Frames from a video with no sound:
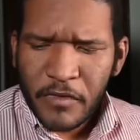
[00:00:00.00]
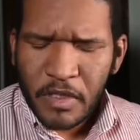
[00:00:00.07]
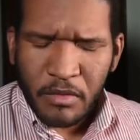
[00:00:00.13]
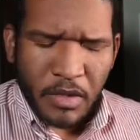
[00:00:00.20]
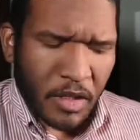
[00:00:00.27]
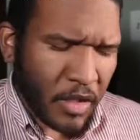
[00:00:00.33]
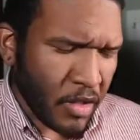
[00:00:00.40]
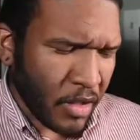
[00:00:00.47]
do
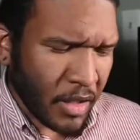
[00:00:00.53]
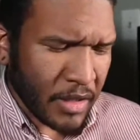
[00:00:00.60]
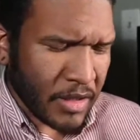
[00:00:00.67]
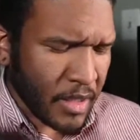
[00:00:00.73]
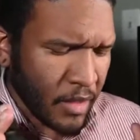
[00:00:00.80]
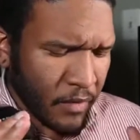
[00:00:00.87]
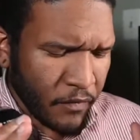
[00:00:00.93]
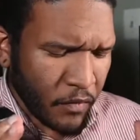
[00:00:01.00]
you call it,
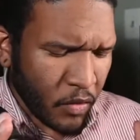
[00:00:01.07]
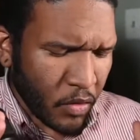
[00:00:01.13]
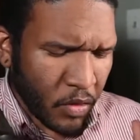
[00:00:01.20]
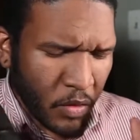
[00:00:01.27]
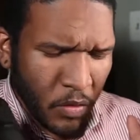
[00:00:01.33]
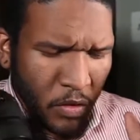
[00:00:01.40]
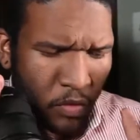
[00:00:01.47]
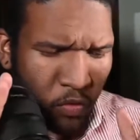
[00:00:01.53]
telephoto
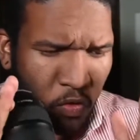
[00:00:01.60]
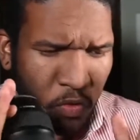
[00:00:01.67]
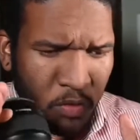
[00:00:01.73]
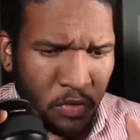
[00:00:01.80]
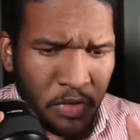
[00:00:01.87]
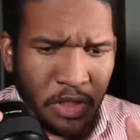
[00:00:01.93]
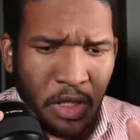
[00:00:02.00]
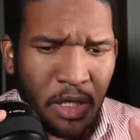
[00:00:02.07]
or
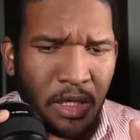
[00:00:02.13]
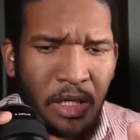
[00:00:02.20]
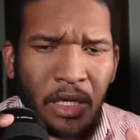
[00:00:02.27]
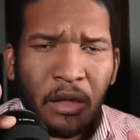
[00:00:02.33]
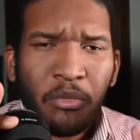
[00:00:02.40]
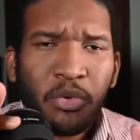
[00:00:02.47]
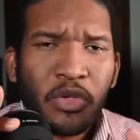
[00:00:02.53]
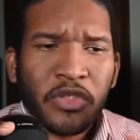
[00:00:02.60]
normal shot, like
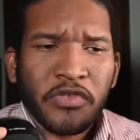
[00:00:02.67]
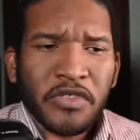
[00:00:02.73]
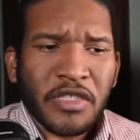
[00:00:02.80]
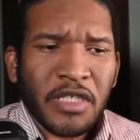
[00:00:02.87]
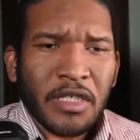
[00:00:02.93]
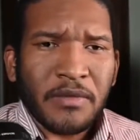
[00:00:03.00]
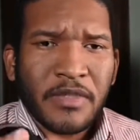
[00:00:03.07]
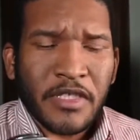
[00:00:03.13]
a portrait
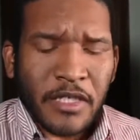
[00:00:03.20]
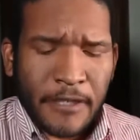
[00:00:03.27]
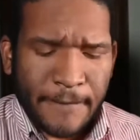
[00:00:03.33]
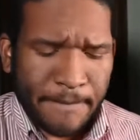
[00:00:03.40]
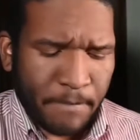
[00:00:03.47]
type shot.